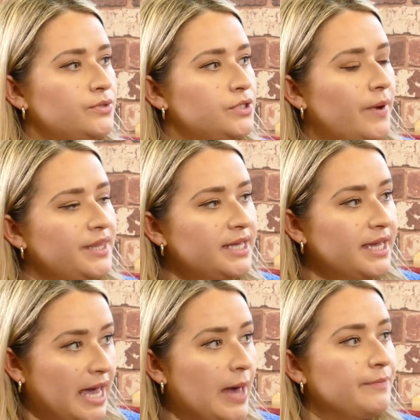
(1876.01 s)
So I think
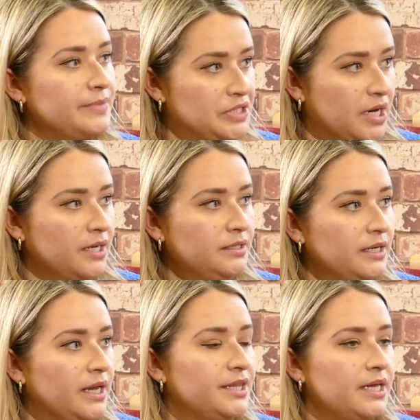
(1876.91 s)
it can be done,
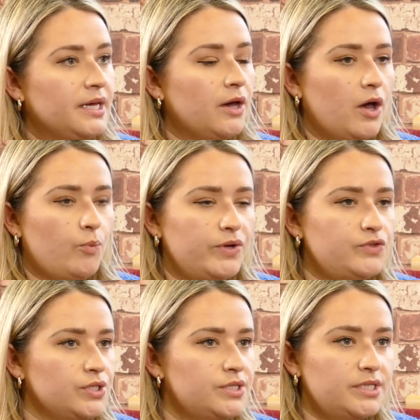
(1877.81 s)
and I think we
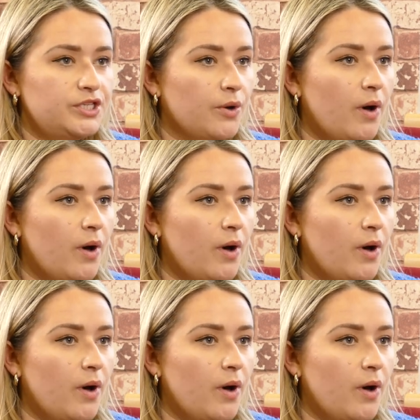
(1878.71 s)
just,